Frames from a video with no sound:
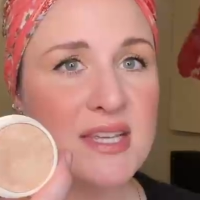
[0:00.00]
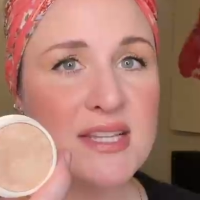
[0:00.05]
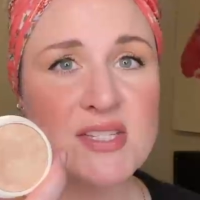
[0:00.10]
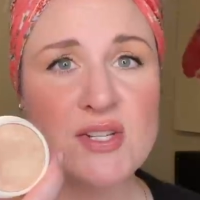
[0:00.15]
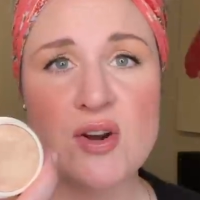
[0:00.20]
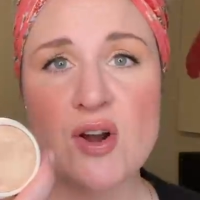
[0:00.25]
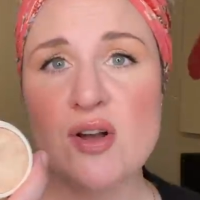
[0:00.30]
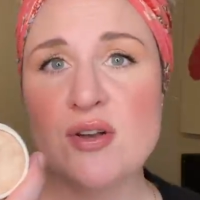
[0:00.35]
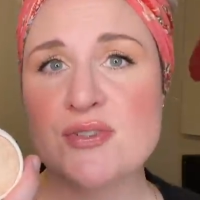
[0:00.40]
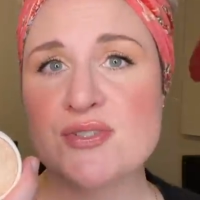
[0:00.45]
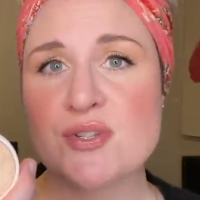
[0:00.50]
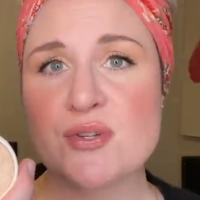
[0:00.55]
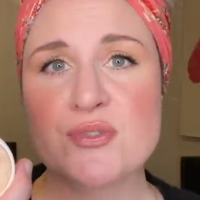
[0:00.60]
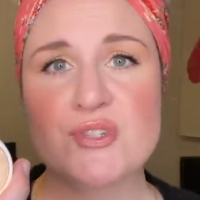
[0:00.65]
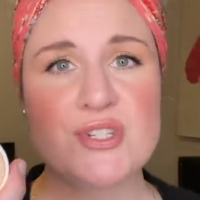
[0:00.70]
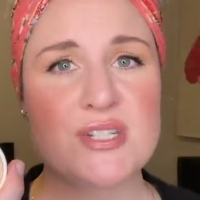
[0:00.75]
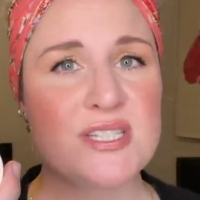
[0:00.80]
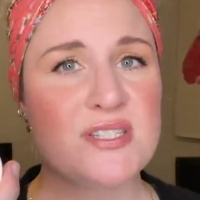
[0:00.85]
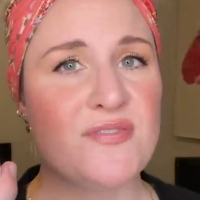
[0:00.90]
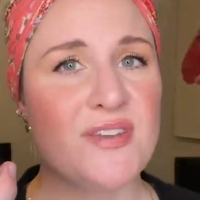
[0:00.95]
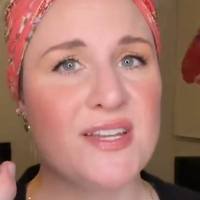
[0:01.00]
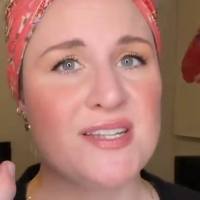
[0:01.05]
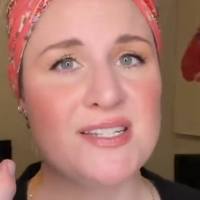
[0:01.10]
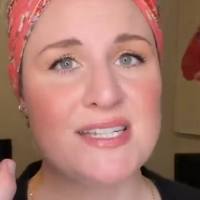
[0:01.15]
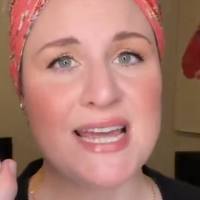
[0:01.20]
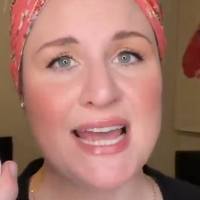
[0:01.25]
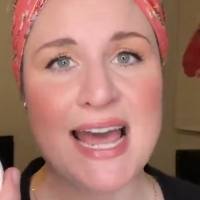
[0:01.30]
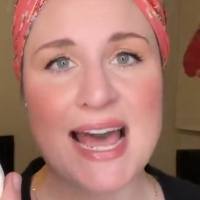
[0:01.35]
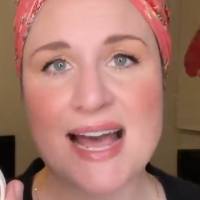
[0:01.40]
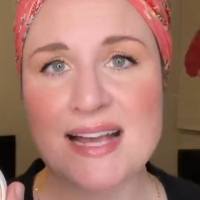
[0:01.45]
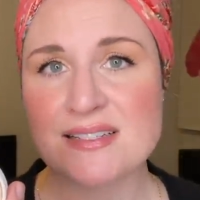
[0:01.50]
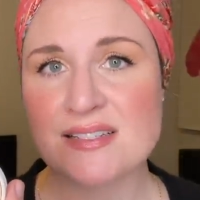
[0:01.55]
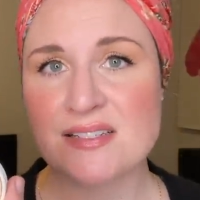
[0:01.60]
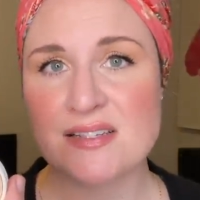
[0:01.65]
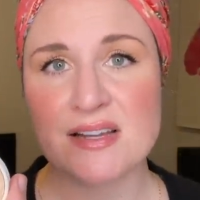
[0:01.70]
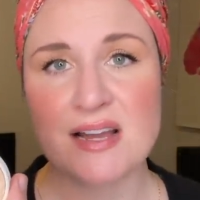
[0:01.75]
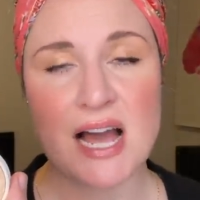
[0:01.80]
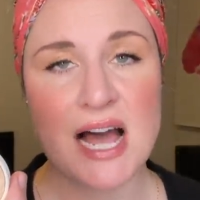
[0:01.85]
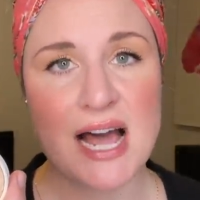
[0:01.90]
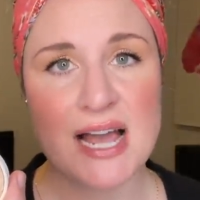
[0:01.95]
These are also just
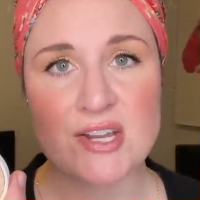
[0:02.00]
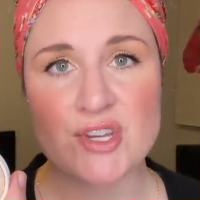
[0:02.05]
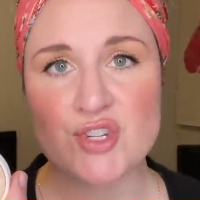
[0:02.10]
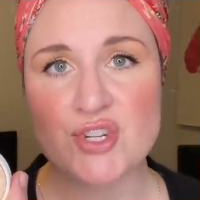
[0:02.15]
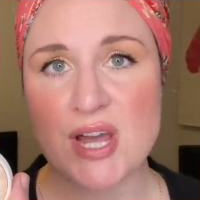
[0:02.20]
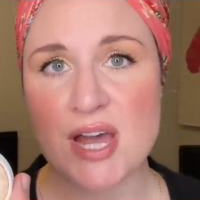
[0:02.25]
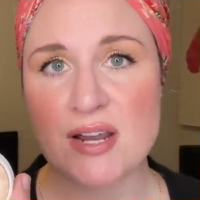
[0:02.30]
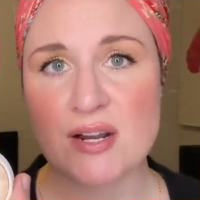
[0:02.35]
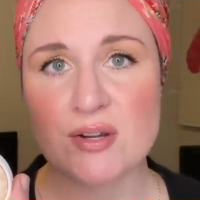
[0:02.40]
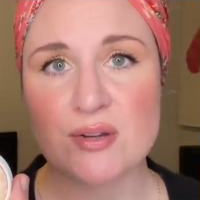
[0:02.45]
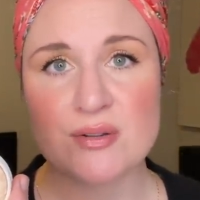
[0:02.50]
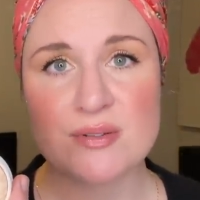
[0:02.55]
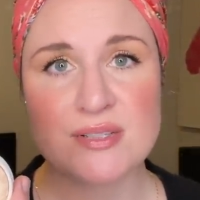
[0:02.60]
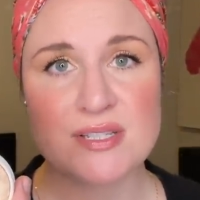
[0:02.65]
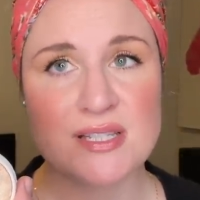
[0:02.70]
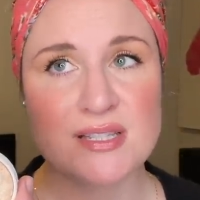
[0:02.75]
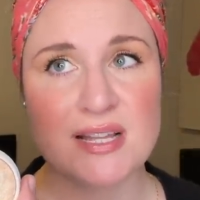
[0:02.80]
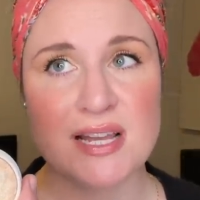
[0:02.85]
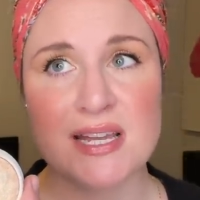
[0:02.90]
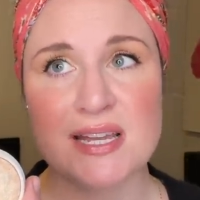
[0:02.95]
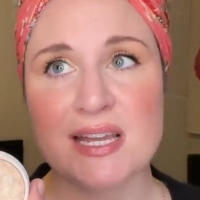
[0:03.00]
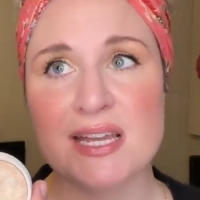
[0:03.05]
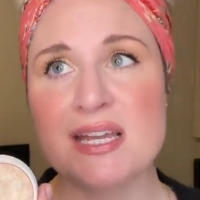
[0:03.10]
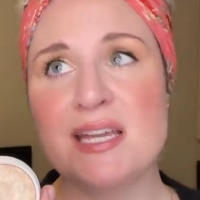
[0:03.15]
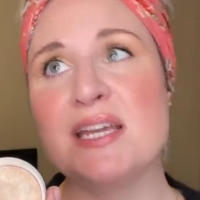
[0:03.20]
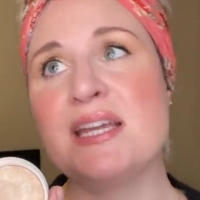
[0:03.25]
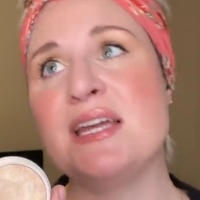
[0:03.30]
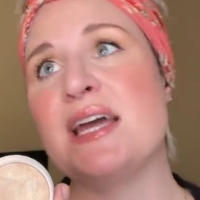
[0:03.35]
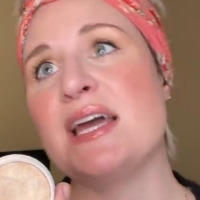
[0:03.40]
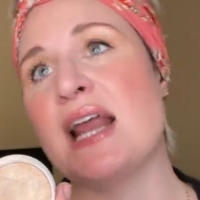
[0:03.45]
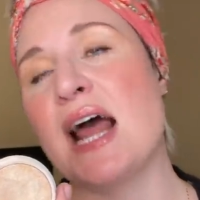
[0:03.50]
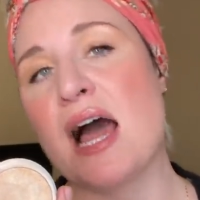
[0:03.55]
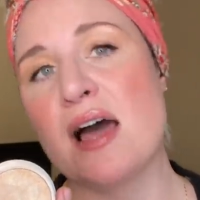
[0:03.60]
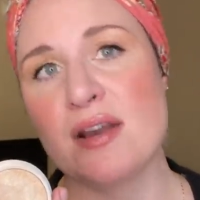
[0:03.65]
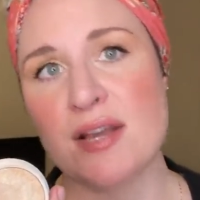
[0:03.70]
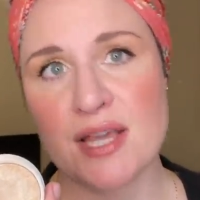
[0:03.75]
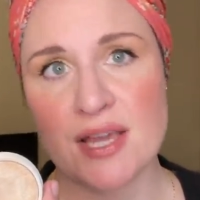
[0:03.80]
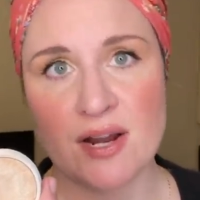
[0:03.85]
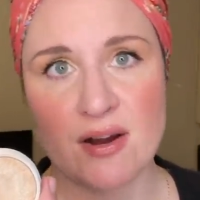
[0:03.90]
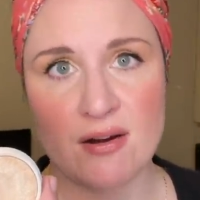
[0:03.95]
fantastic eyeshadows. Like, get
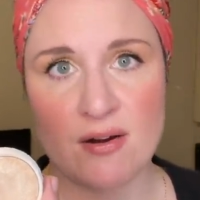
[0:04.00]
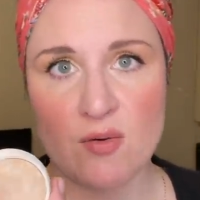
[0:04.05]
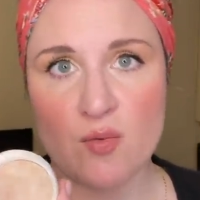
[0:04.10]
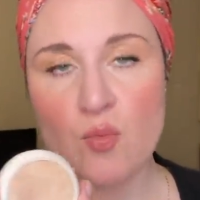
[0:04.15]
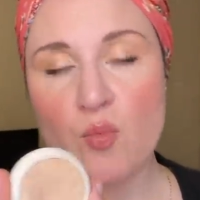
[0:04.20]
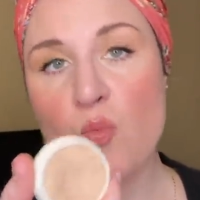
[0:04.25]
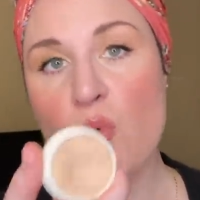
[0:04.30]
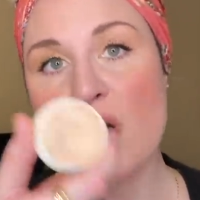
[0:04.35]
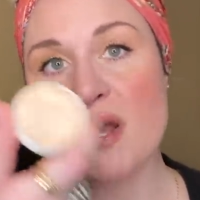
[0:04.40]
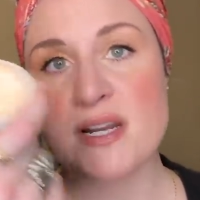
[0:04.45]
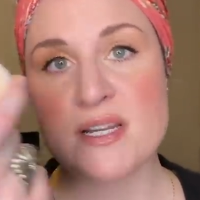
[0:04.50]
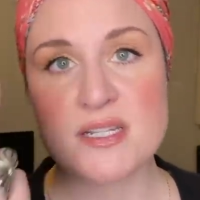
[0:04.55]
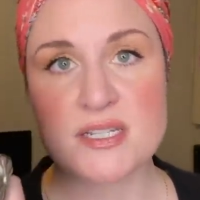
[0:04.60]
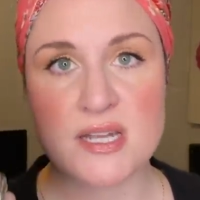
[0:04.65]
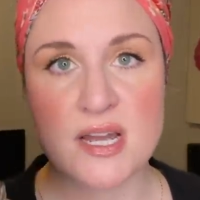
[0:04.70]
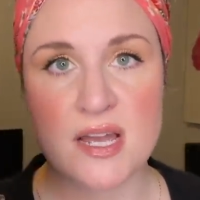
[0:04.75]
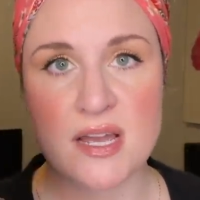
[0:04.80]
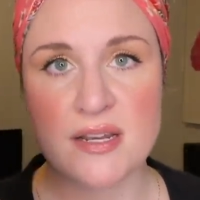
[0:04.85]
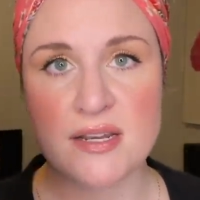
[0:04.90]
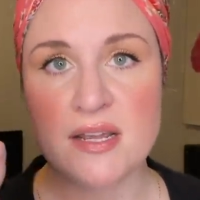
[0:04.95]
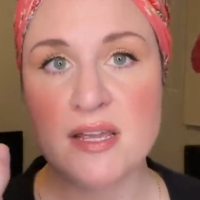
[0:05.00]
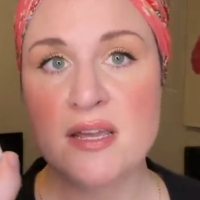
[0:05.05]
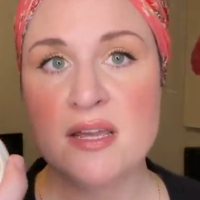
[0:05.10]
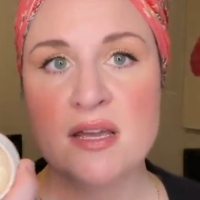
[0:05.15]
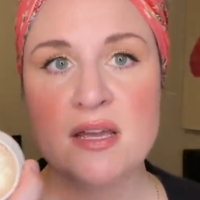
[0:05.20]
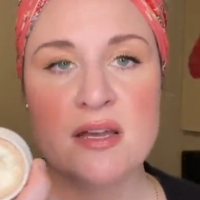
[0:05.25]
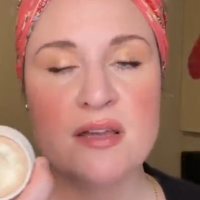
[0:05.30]
out of here. One and done.